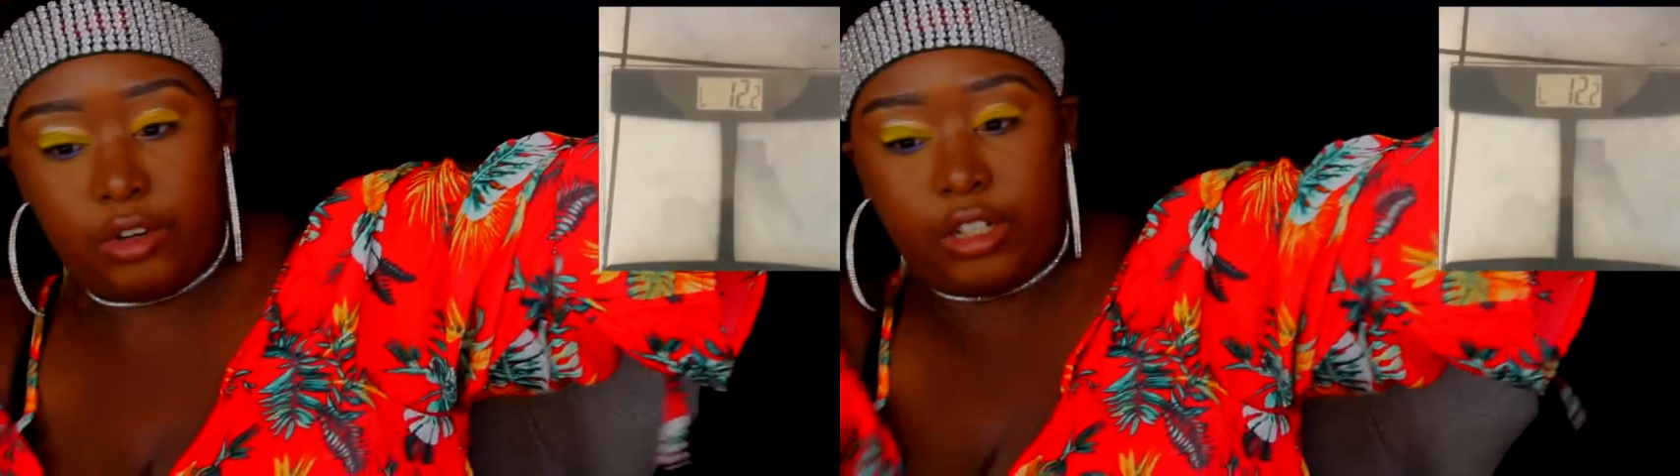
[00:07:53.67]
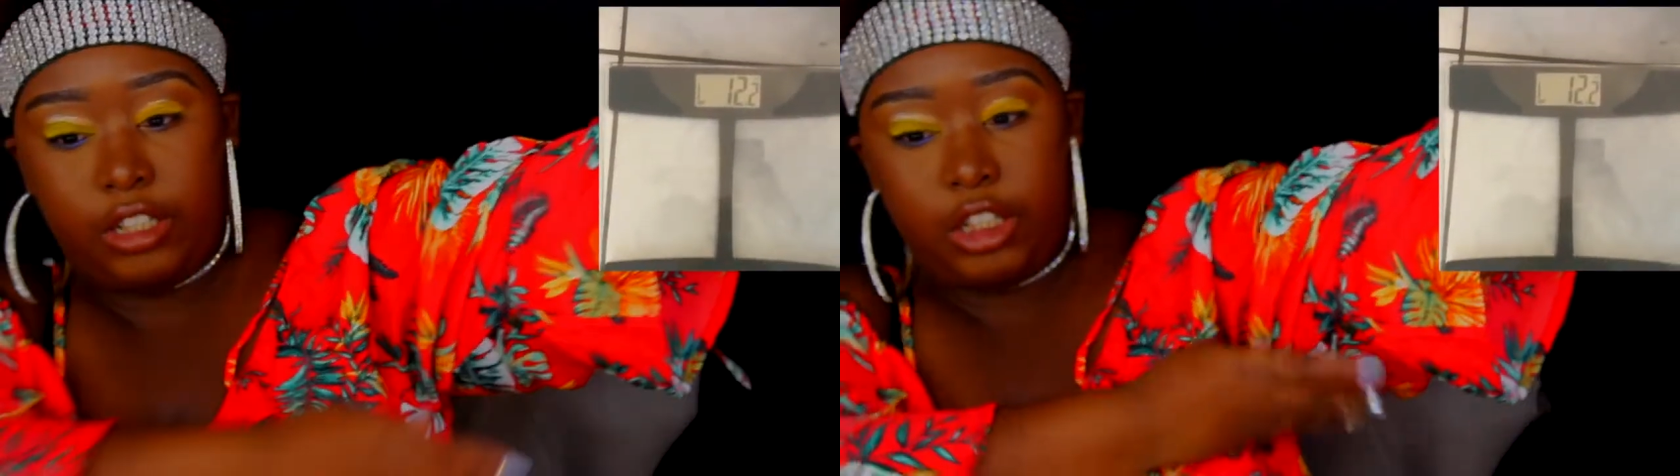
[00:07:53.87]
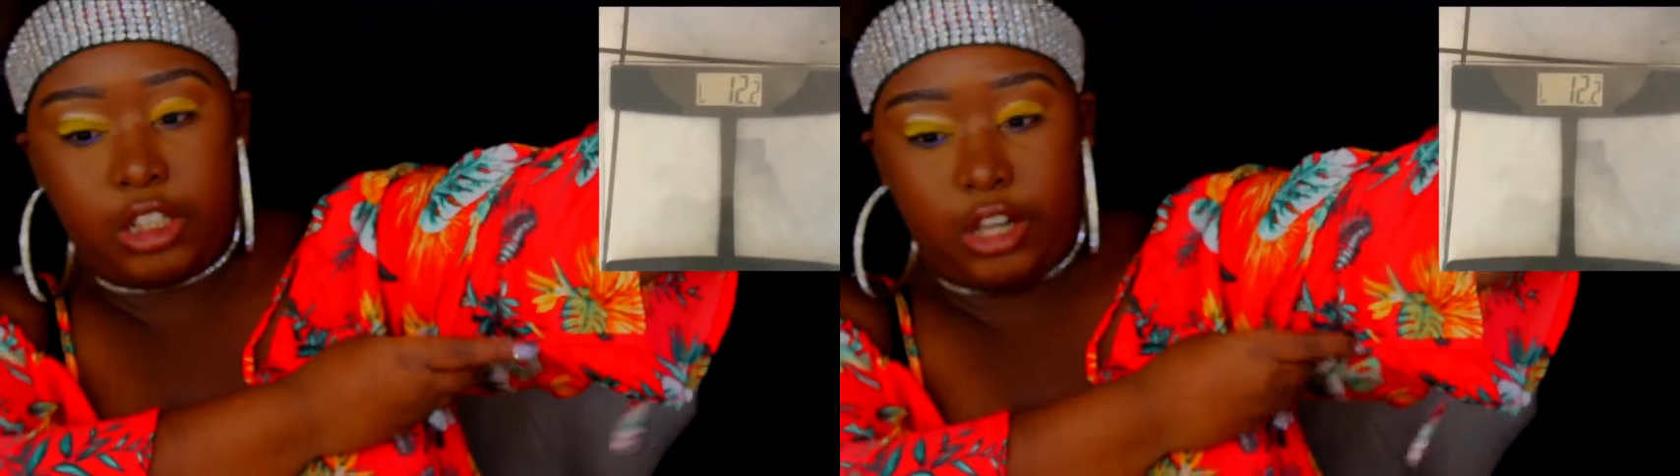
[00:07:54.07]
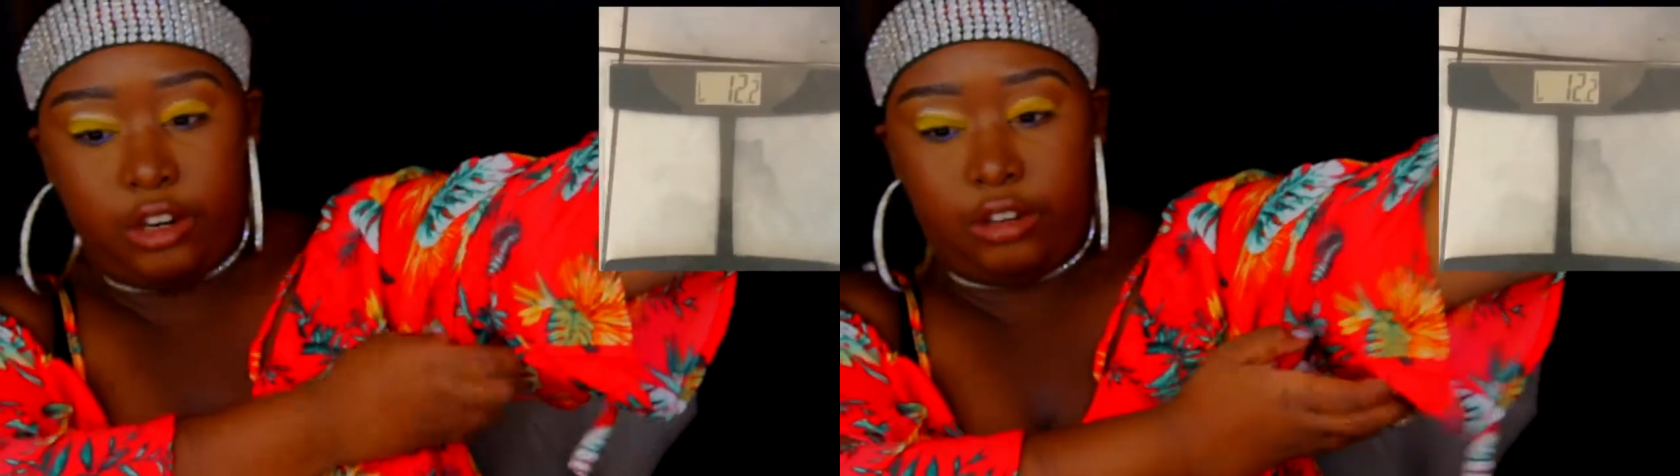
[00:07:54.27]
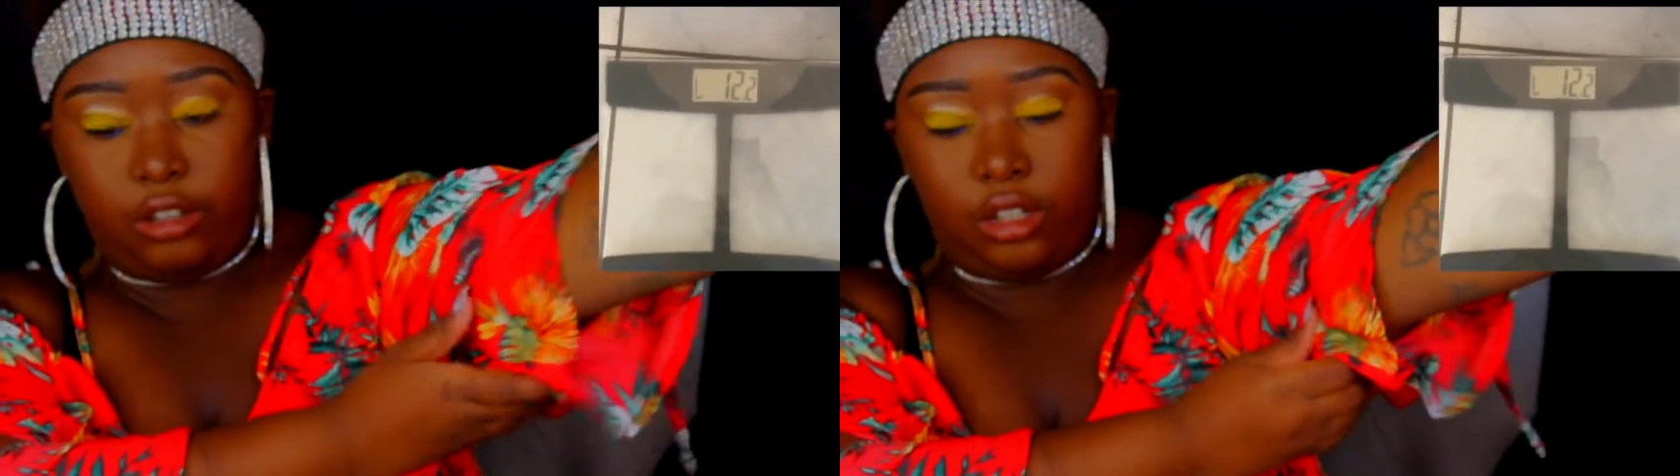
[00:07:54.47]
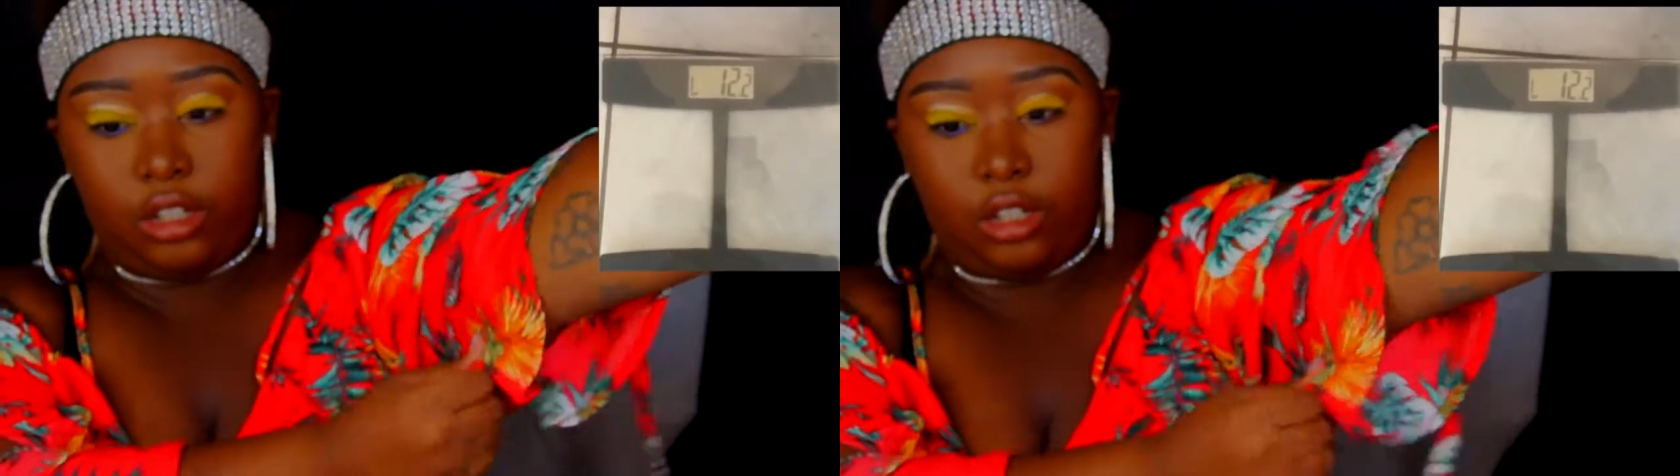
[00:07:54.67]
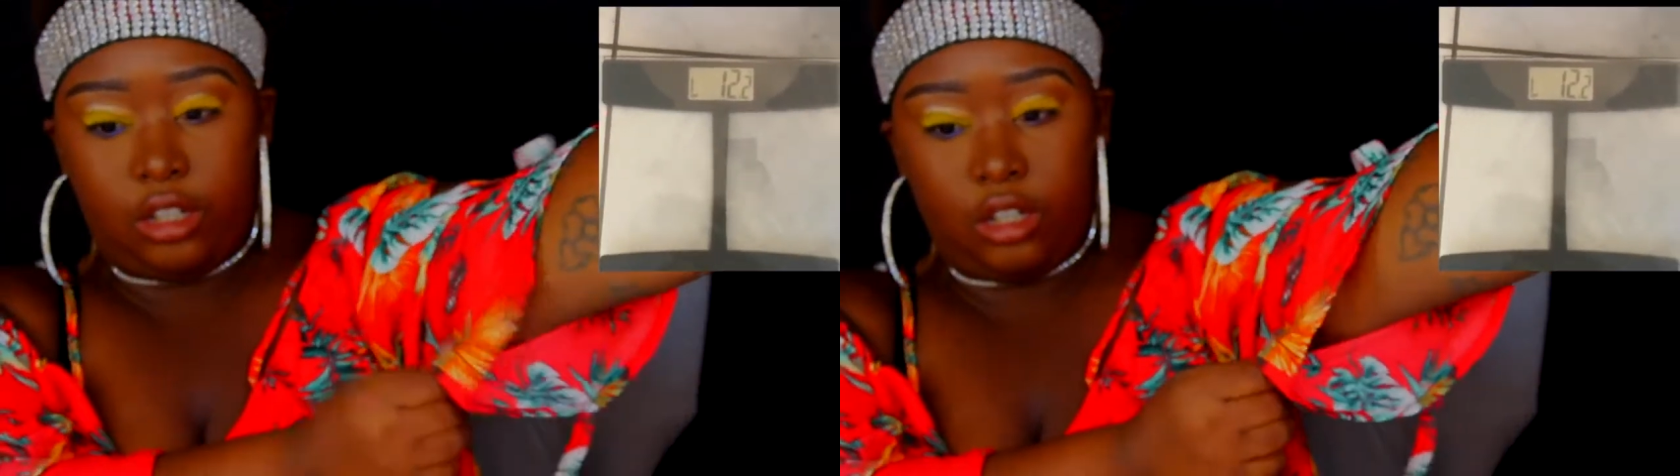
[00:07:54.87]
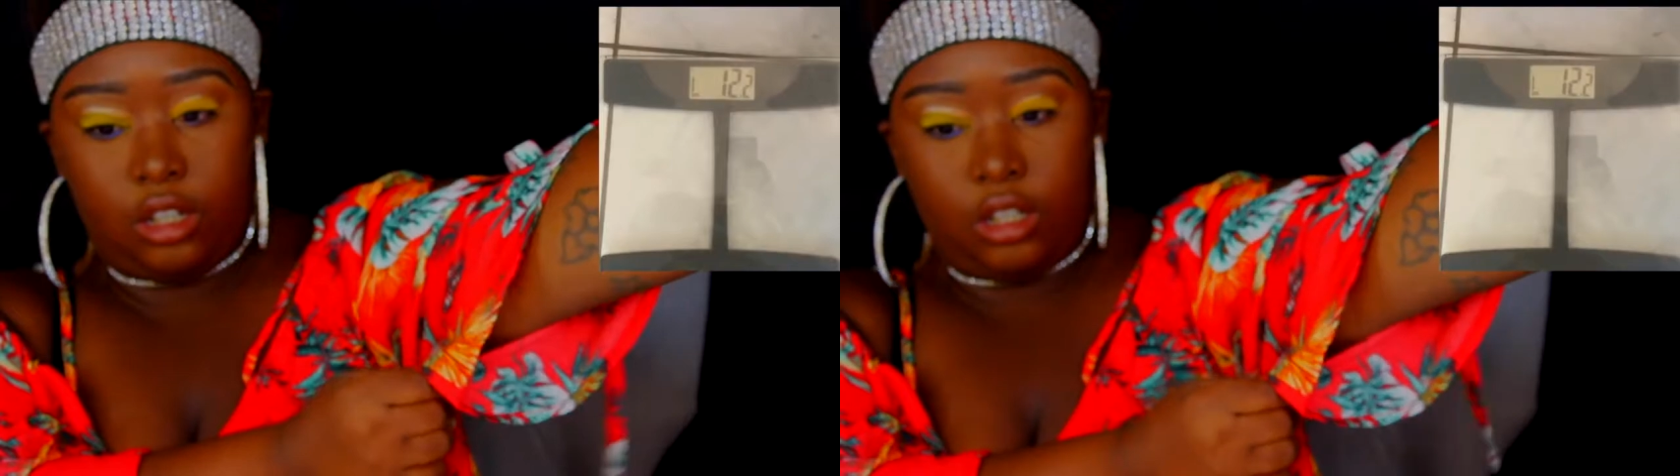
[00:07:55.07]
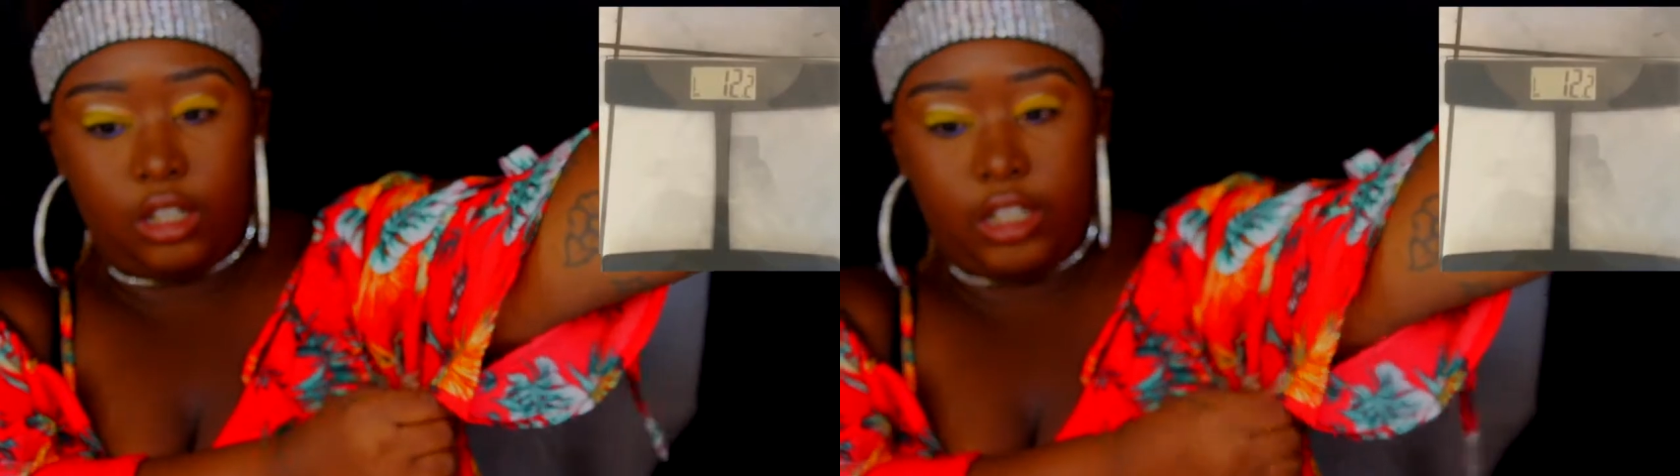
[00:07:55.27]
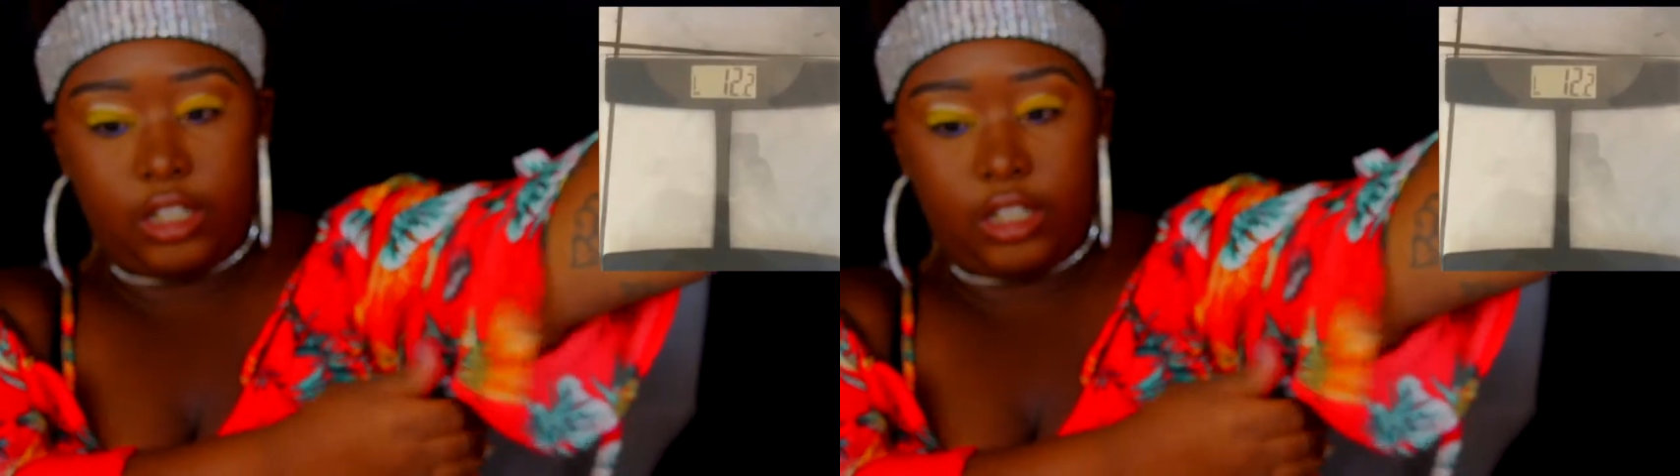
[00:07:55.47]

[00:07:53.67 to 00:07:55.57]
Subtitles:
bought this shirt, look